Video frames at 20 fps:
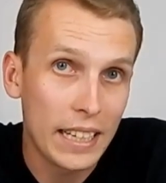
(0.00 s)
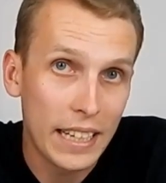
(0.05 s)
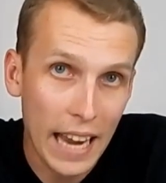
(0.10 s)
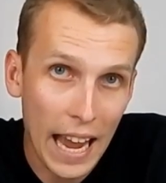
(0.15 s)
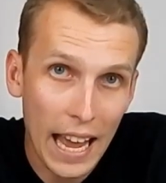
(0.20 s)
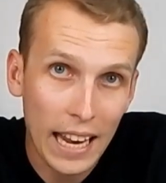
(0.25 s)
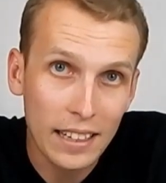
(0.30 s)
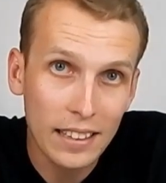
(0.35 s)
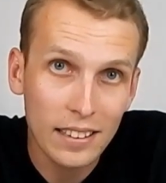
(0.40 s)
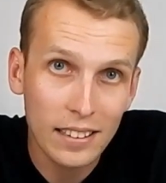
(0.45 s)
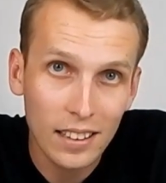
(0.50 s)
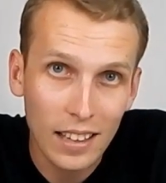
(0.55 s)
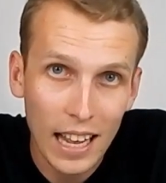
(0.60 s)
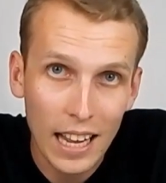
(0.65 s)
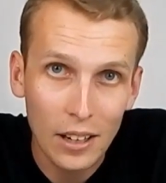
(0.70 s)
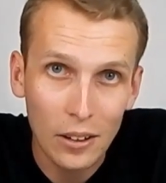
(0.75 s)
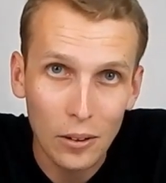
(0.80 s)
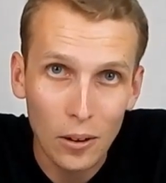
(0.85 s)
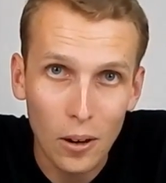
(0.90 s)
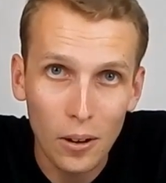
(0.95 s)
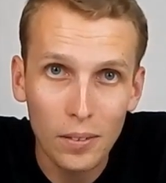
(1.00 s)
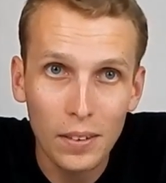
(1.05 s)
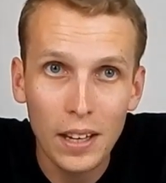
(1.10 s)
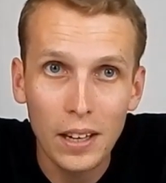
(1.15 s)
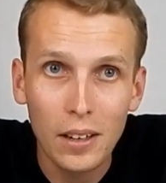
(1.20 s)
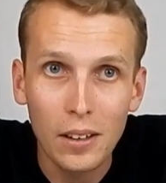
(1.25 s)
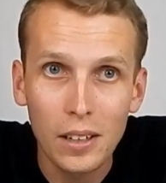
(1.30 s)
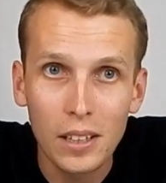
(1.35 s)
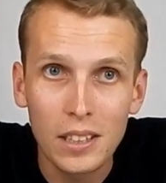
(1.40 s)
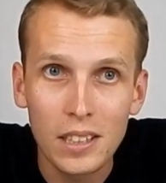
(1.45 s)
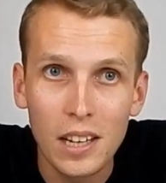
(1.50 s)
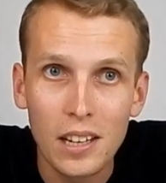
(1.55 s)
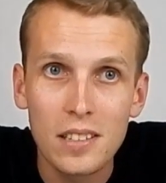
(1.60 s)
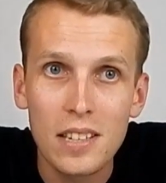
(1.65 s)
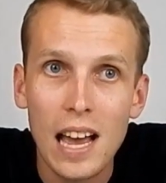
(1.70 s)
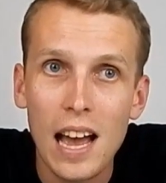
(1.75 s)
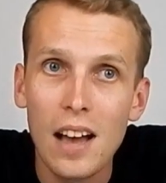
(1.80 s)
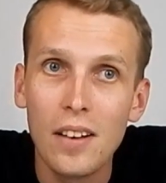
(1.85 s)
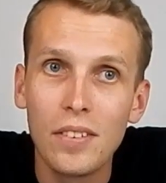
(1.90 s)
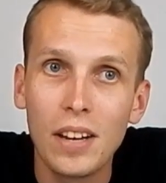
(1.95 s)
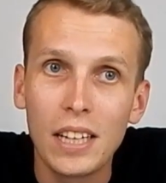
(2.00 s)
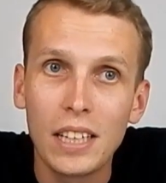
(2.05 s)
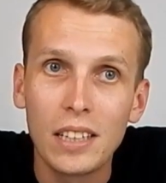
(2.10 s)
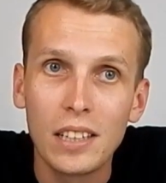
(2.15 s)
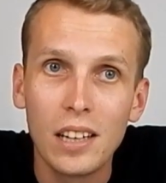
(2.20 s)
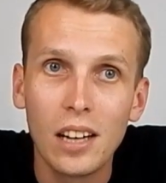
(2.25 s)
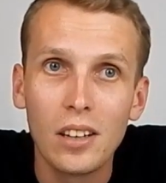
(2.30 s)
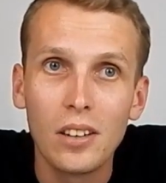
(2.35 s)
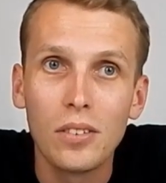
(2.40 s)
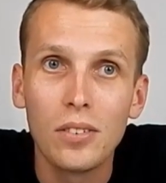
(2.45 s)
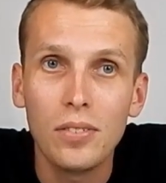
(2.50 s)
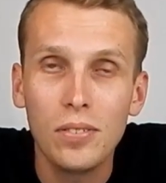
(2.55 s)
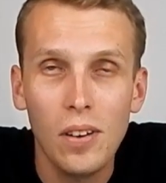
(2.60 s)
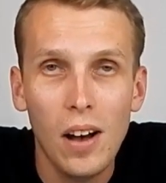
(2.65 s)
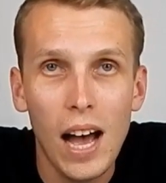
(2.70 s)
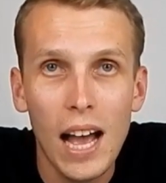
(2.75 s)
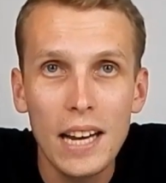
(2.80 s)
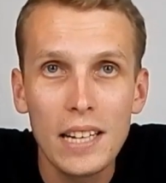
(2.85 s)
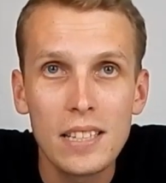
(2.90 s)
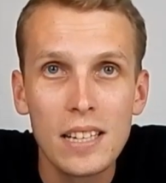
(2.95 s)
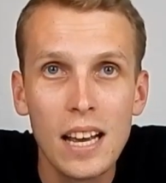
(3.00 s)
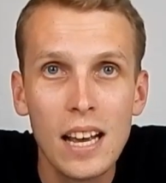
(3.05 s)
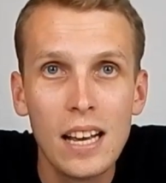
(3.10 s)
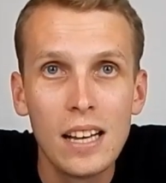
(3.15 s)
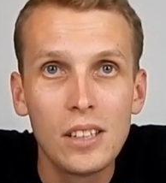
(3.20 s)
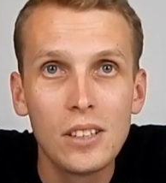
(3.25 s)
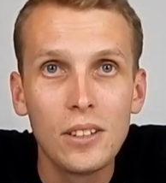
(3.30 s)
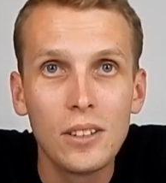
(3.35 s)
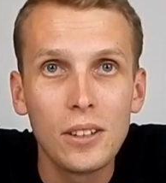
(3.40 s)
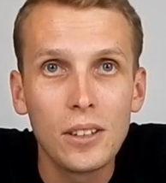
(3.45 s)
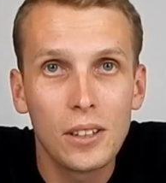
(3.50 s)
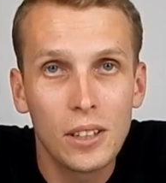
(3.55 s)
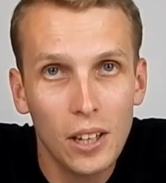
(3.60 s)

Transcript: we need again later on. There it does have another fight